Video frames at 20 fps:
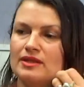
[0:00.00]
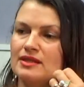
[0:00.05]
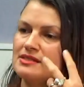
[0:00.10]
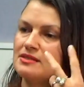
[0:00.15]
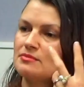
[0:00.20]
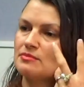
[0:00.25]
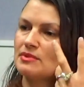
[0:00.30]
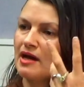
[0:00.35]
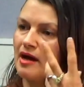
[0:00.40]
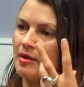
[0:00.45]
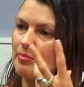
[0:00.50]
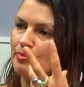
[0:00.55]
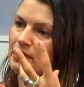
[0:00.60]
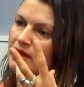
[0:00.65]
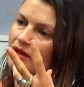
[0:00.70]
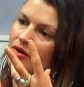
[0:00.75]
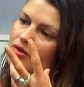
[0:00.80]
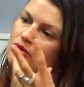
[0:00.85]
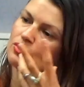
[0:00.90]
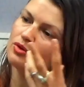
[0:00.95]
whether some
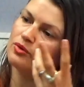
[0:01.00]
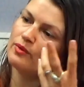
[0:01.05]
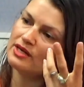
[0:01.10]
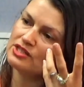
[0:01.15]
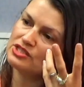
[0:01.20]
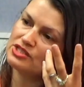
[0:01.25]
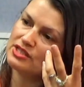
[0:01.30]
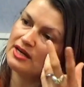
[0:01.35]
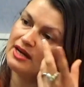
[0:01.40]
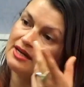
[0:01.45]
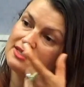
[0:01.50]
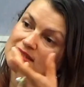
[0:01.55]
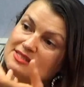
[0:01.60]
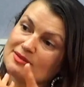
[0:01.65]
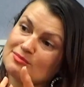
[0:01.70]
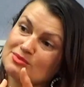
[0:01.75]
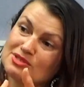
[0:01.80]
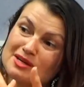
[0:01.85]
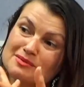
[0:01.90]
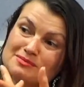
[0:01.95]
cupping or gua sha,
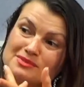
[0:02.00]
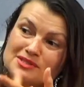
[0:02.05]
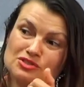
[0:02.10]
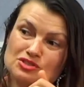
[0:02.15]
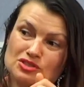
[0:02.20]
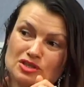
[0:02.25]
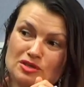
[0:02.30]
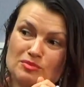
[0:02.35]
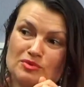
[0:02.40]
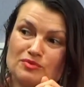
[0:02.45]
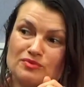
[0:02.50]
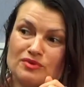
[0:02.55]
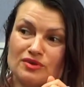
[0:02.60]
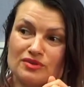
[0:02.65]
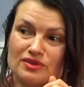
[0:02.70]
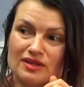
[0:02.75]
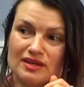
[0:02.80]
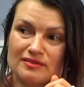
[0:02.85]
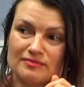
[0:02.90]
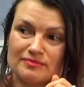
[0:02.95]
and sometimes the derma
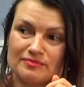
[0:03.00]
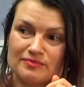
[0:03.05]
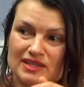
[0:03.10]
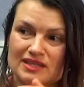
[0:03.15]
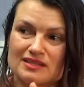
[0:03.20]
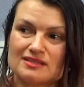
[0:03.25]
roller.